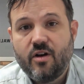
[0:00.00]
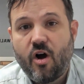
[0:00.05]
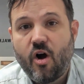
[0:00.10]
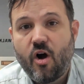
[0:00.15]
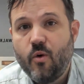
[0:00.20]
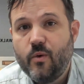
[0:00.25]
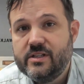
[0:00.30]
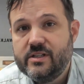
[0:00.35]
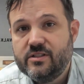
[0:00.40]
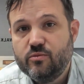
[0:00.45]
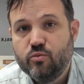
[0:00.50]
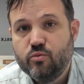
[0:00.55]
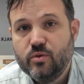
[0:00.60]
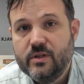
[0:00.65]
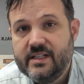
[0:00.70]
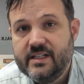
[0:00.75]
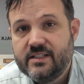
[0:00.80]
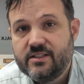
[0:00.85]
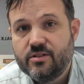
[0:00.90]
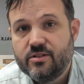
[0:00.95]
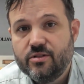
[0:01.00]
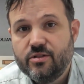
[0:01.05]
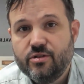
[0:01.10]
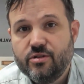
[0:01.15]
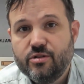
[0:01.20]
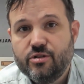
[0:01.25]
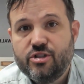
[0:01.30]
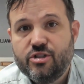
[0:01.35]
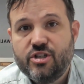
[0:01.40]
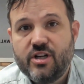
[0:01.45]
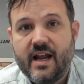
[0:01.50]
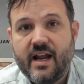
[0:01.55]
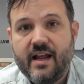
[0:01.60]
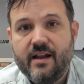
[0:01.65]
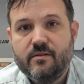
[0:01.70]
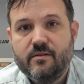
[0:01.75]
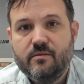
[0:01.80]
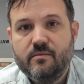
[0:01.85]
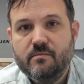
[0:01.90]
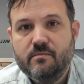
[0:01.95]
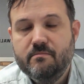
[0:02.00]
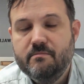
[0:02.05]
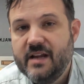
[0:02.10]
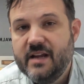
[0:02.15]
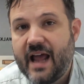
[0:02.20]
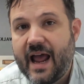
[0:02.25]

always research and